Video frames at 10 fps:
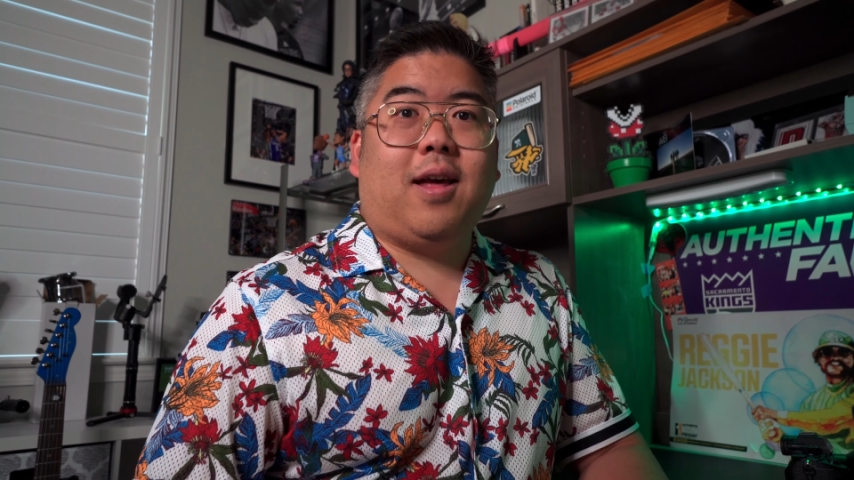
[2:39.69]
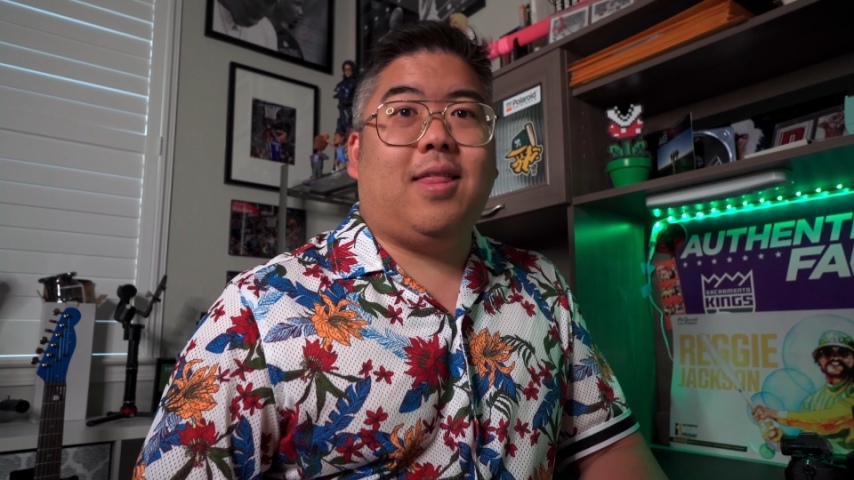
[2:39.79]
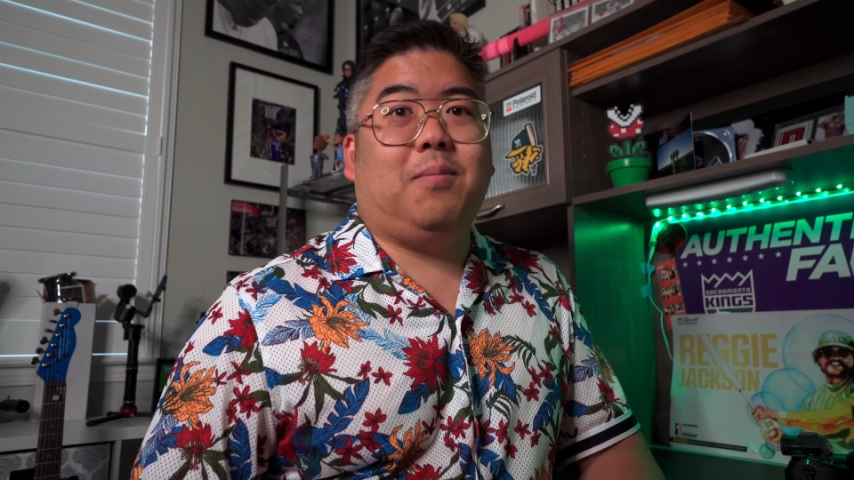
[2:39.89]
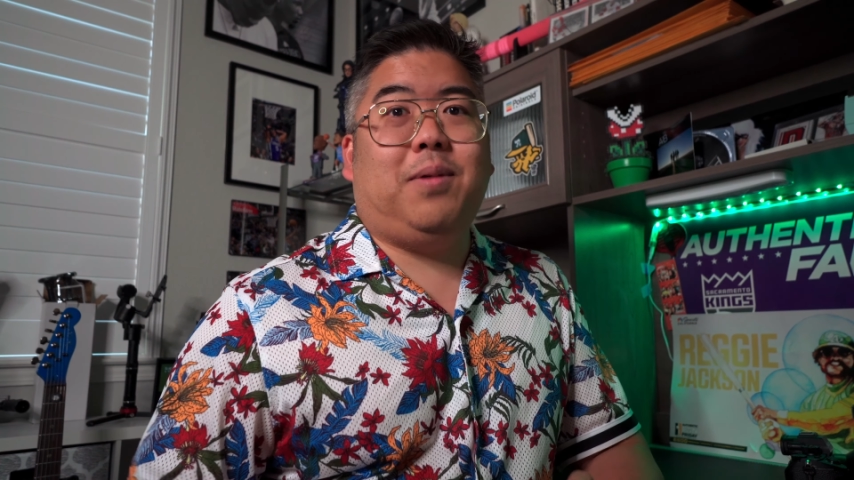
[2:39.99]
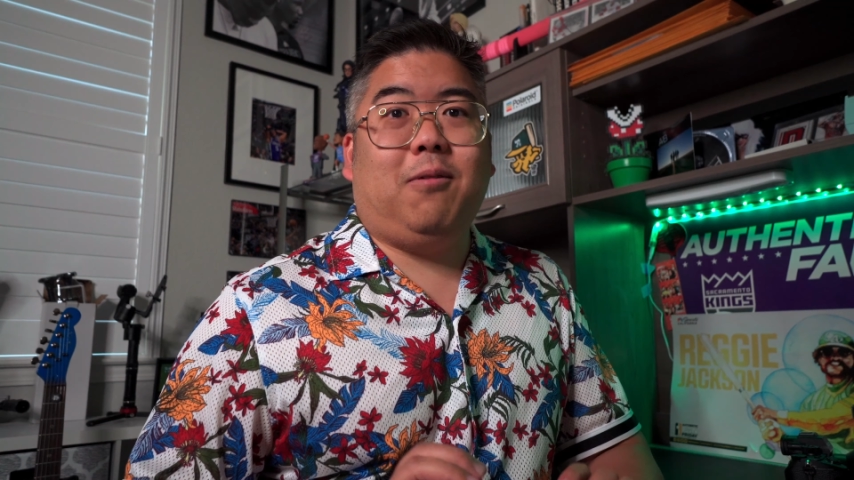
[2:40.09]

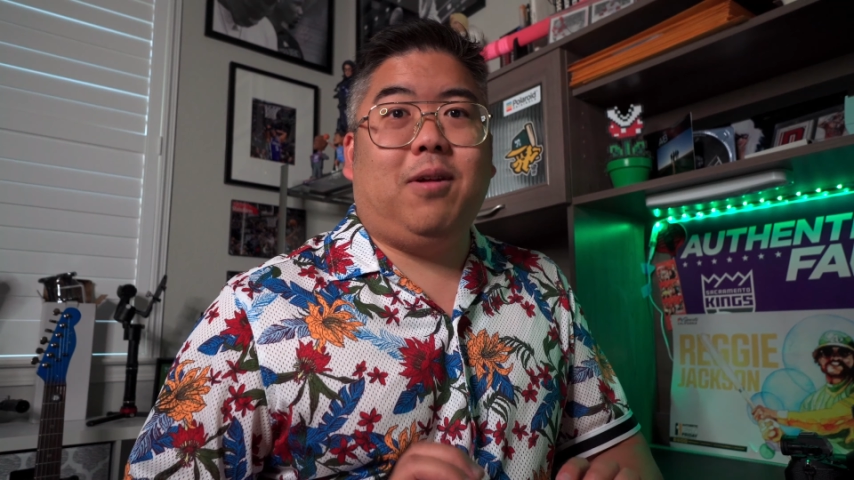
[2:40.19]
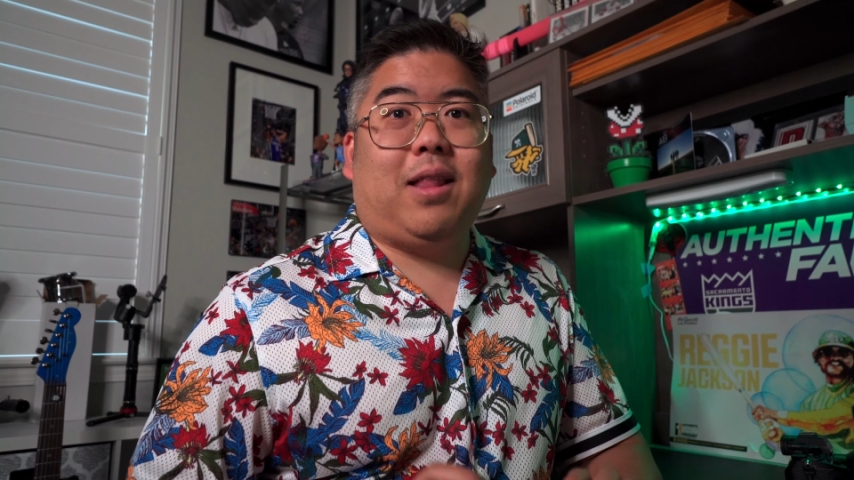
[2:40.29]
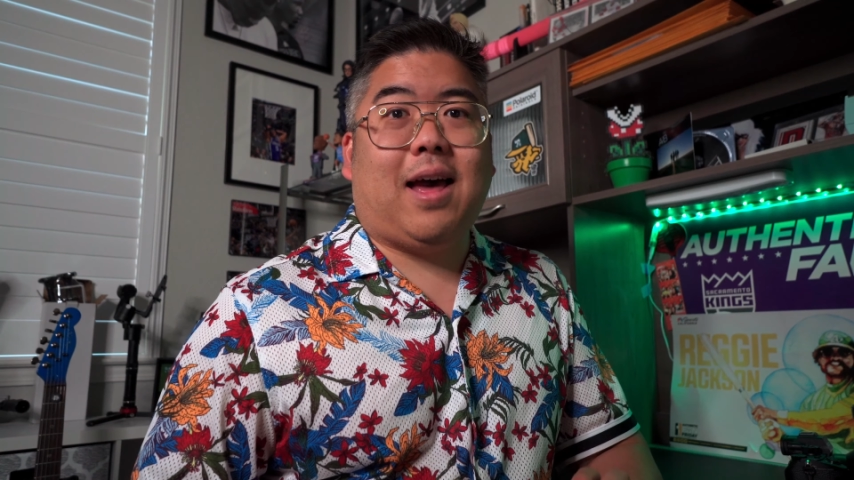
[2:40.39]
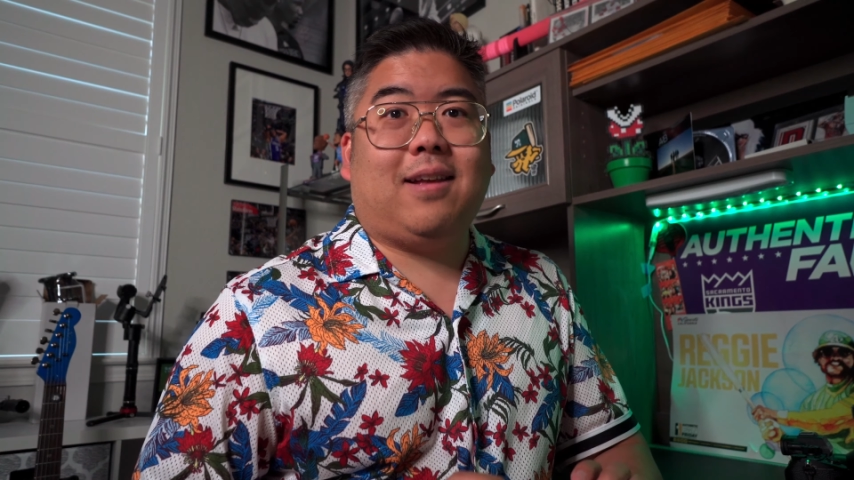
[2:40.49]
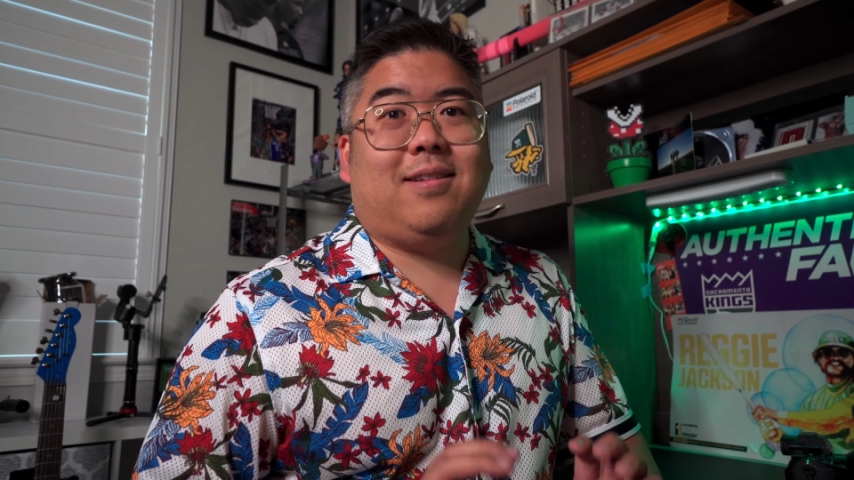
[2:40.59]
I think being
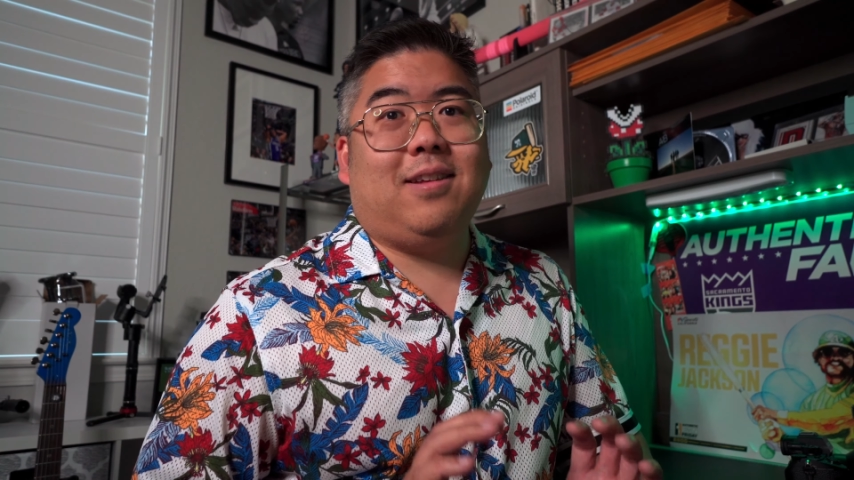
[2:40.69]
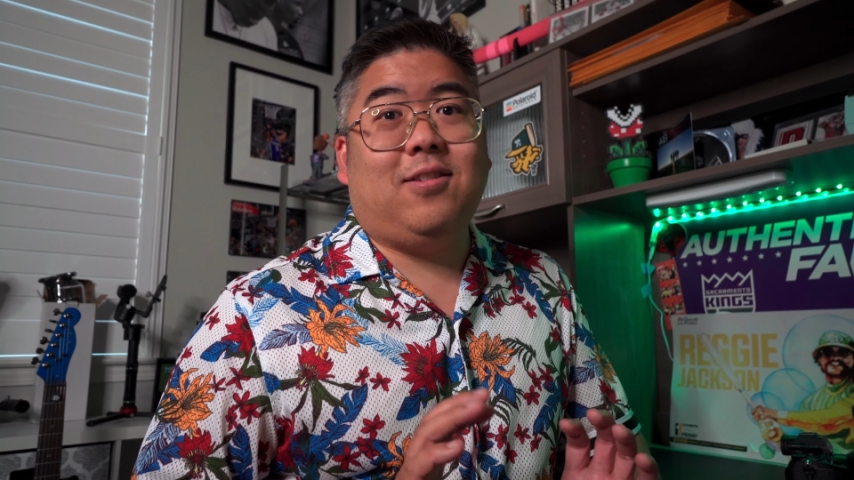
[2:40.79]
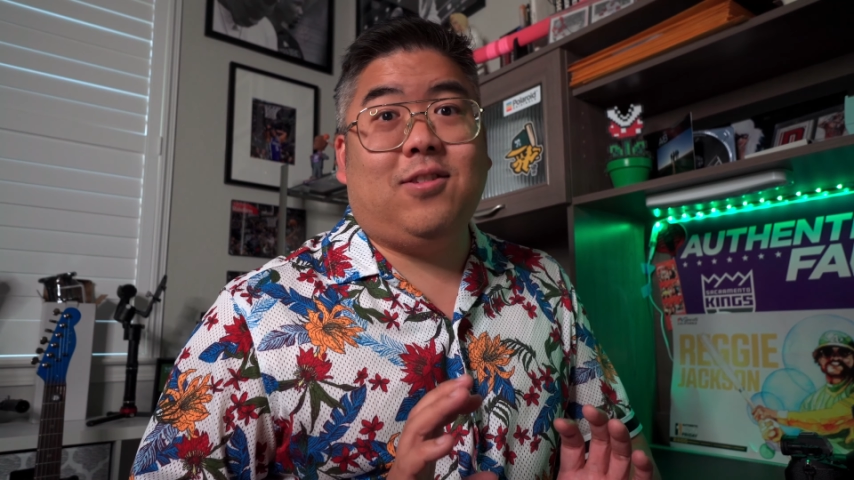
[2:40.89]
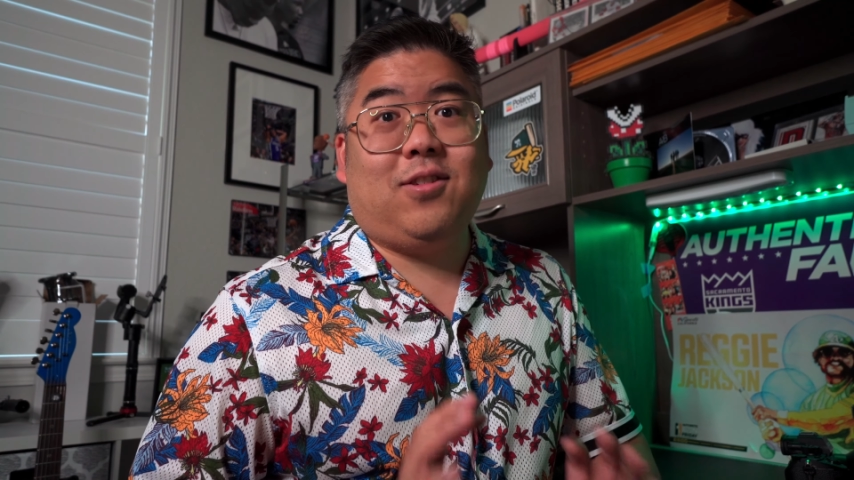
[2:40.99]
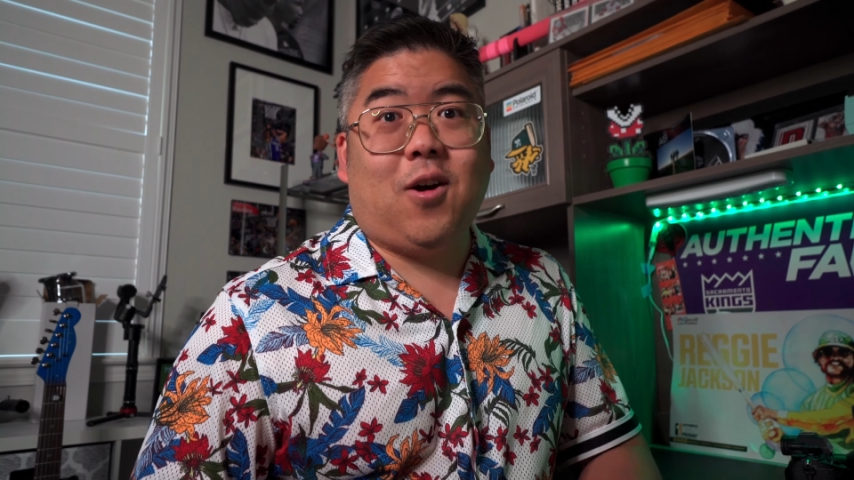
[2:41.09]
relaxed
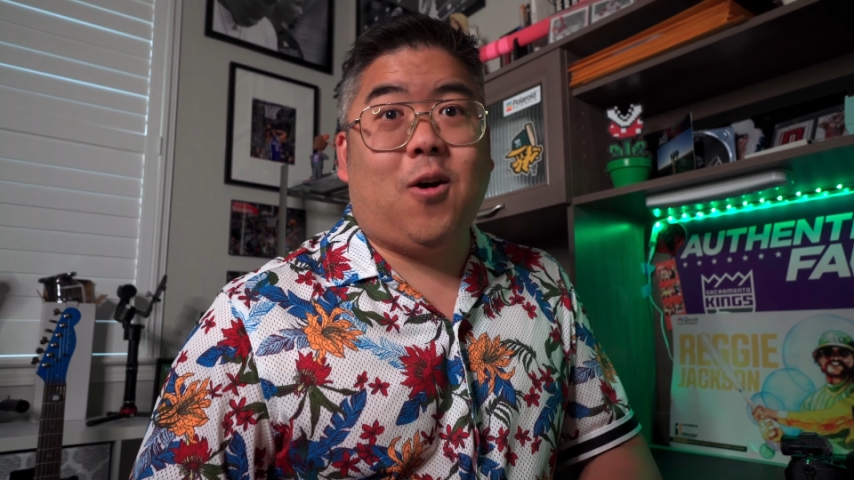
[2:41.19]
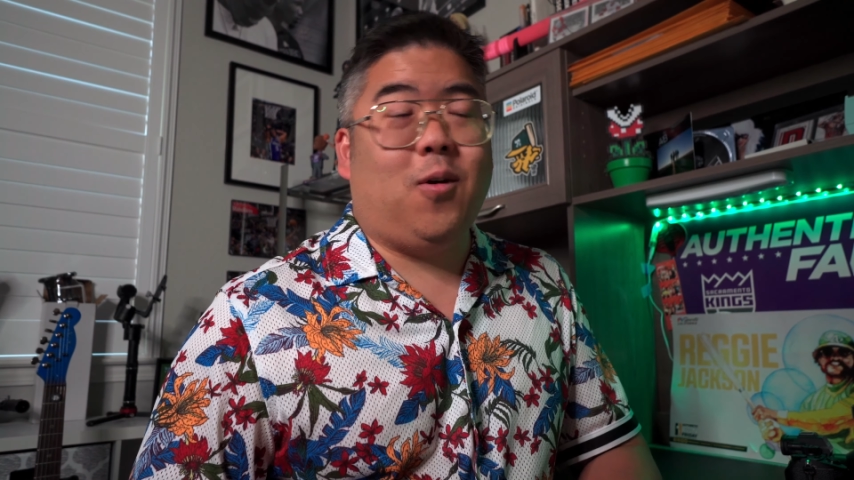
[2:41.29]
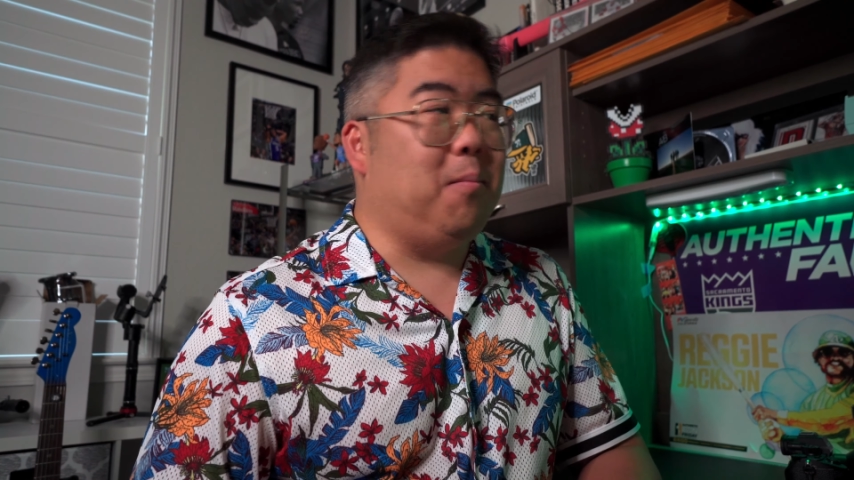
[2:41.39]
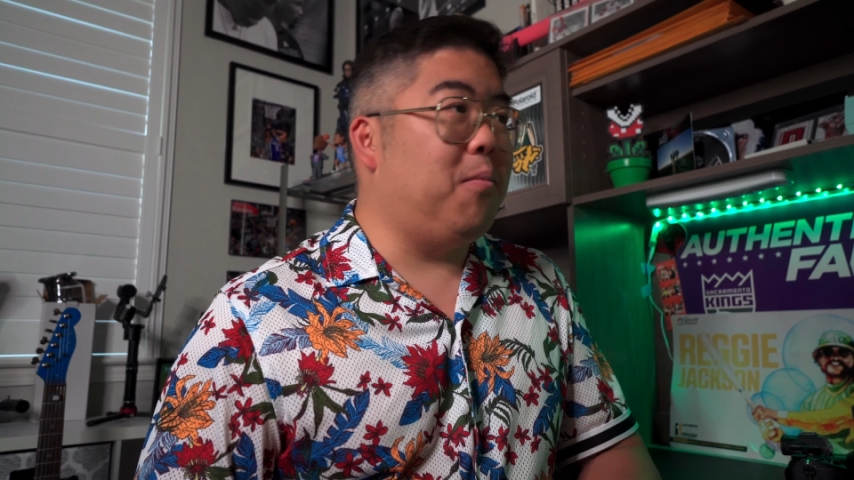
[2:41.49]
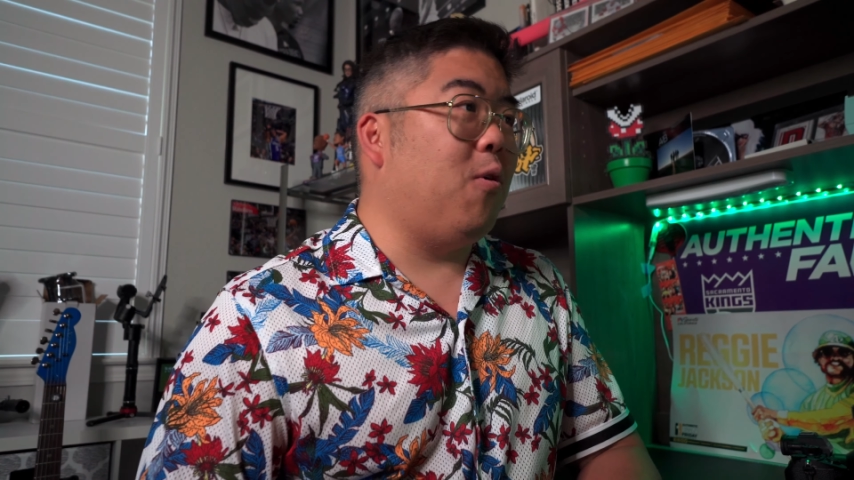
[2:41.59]
is
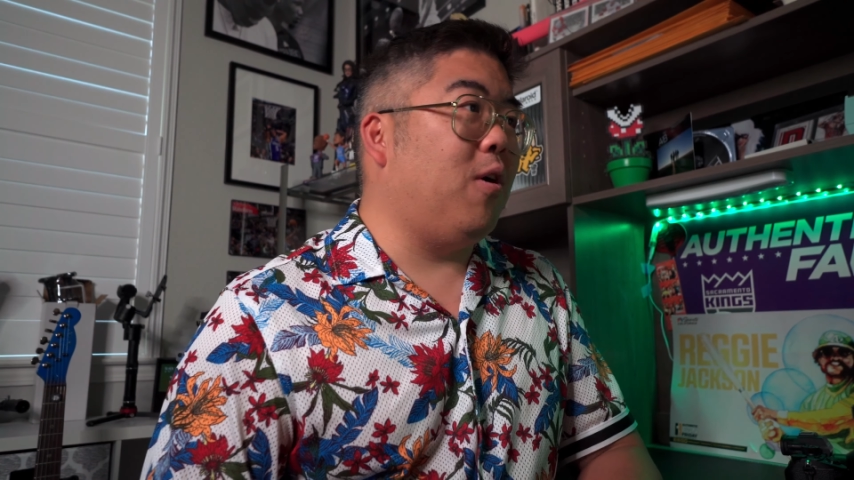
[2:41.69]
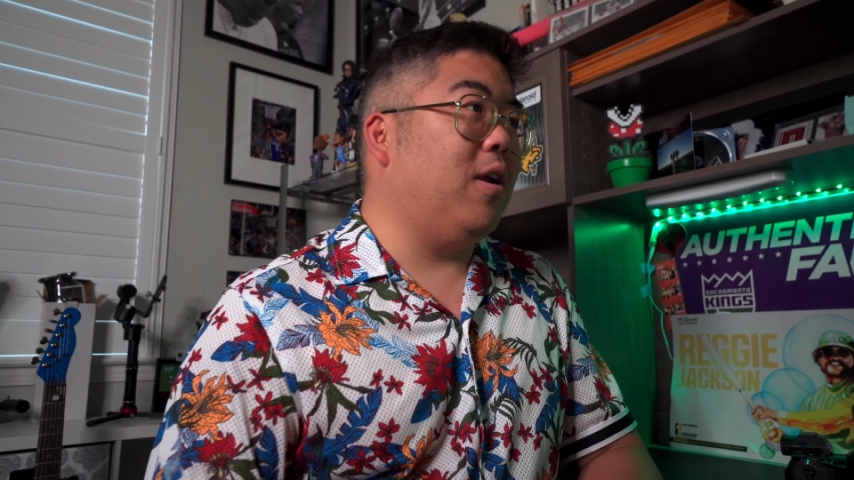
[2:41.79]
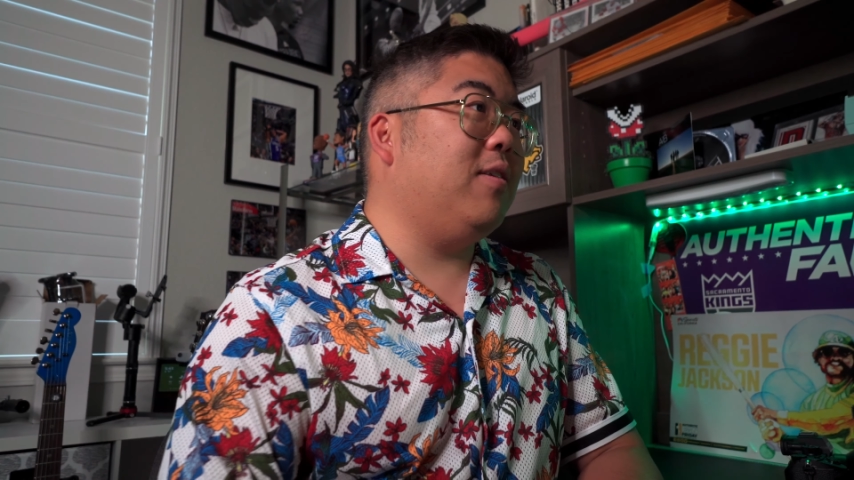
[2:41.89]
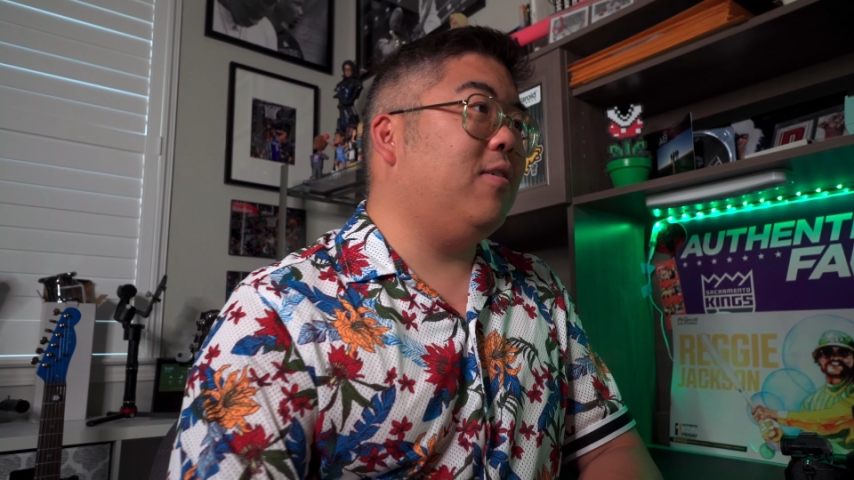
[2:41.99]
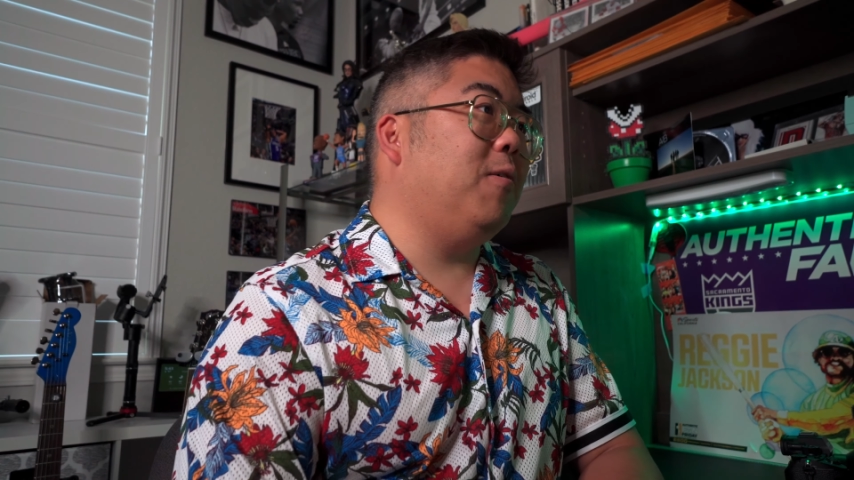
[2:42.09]
so important.